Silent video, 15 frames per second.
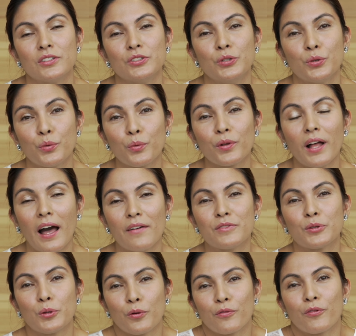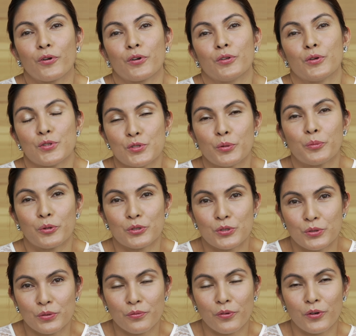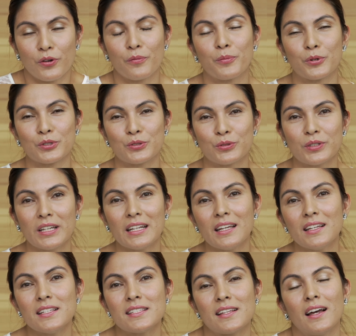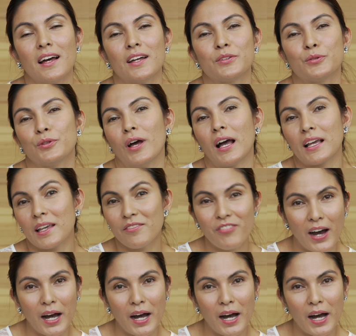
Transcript: you will have to look for those oppor for opportunities. Uh, do not give